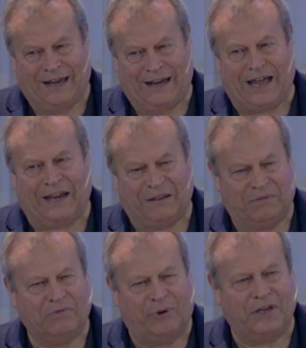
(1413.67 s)
Like
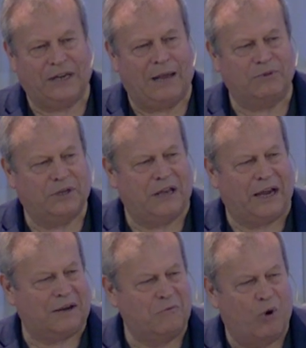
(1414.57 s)
three times, like
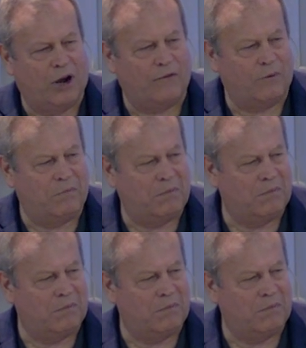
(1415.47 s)
one of them